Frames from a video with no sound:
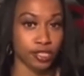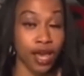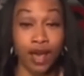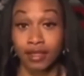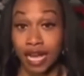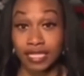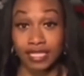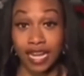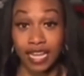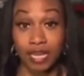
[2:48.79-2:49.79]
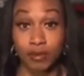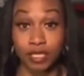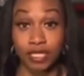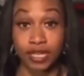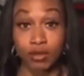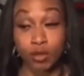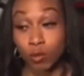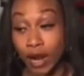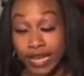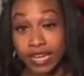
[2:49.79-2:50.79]
Last night, he was killed right
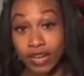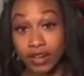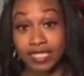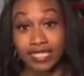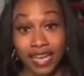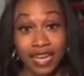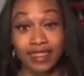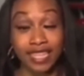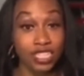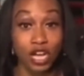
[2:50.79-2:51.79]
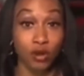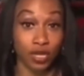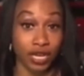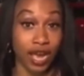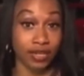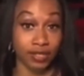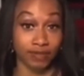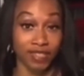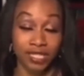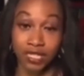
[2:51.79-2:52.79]
here inside this Coney Island.
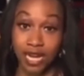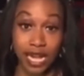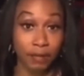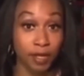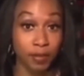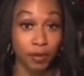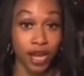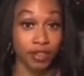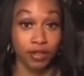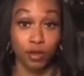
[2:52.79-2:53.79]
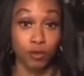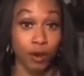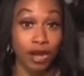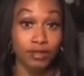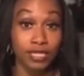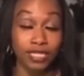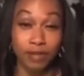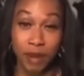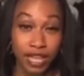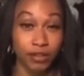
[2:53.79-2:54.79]
Tonight, people gathered around it to
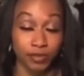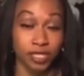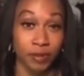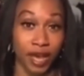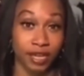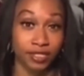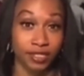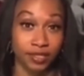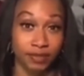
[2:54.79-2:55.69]
pay their respects.